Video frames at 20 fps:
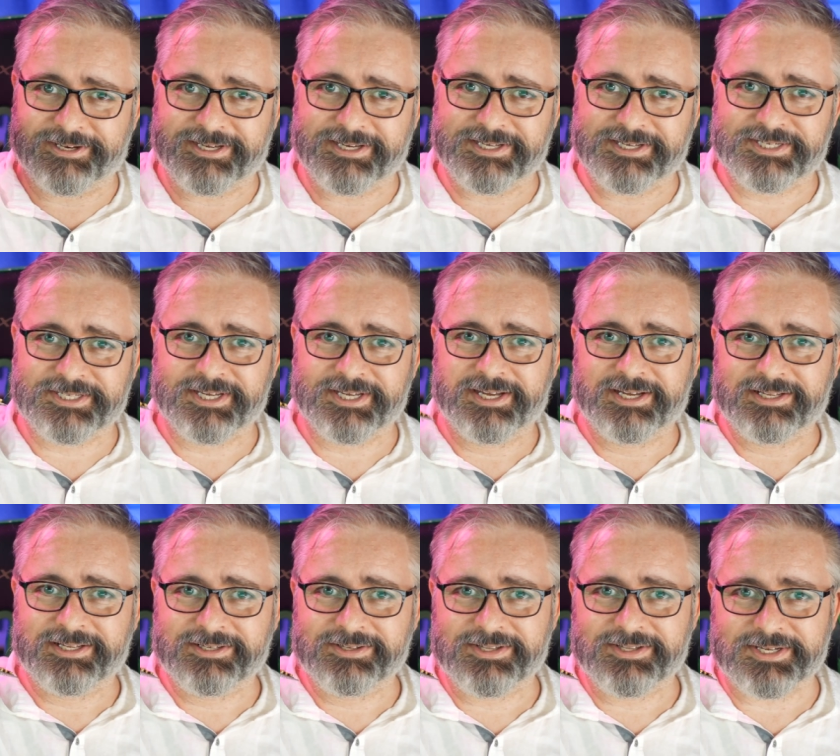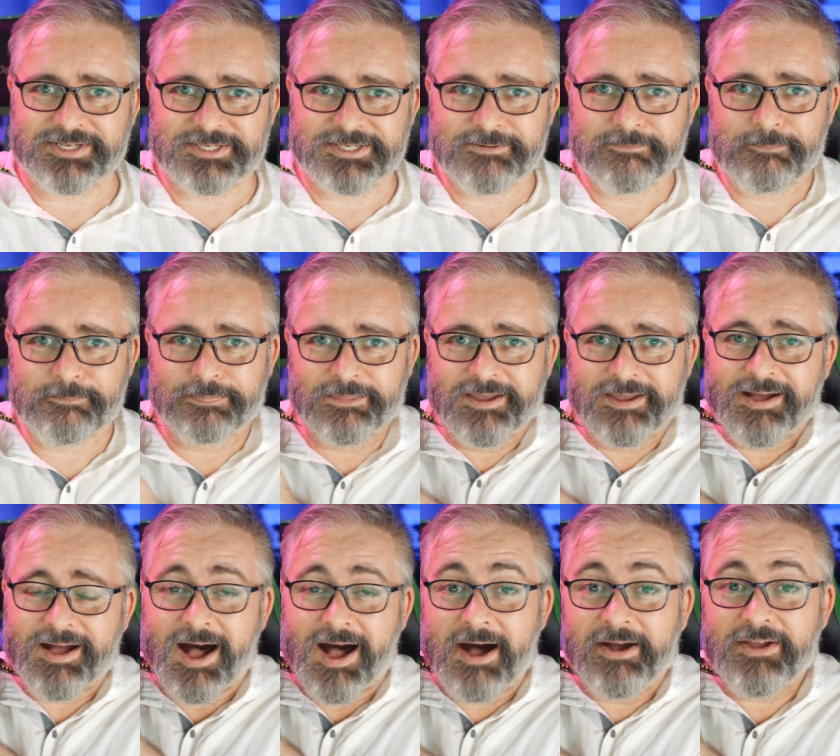is, look at this.
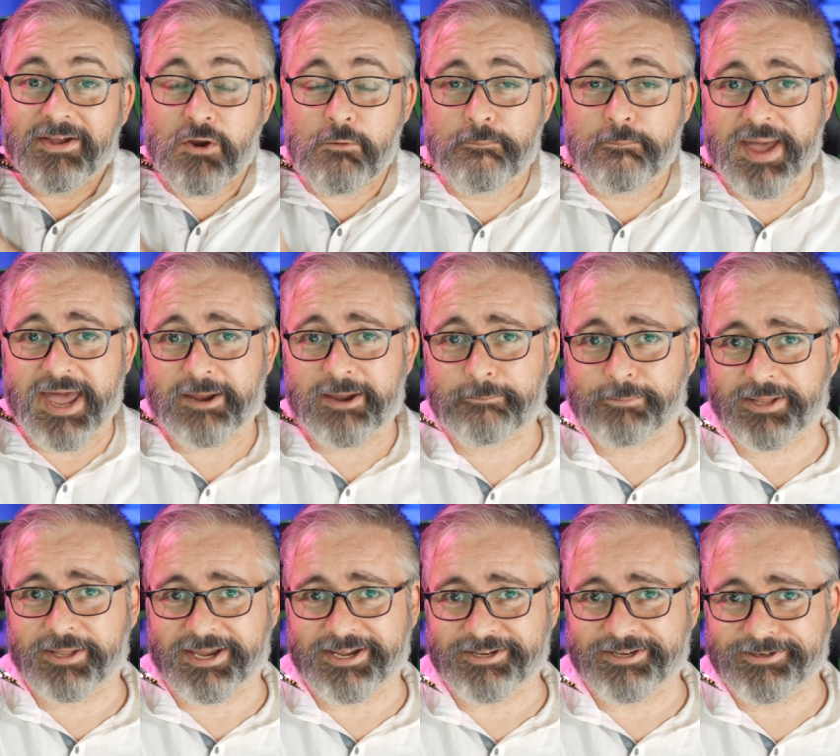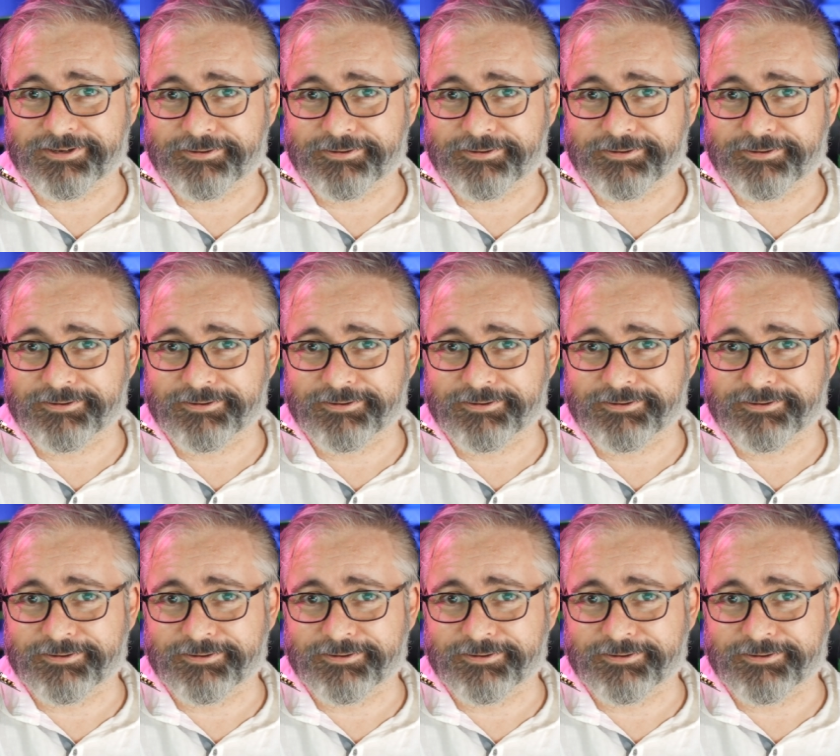I O backplate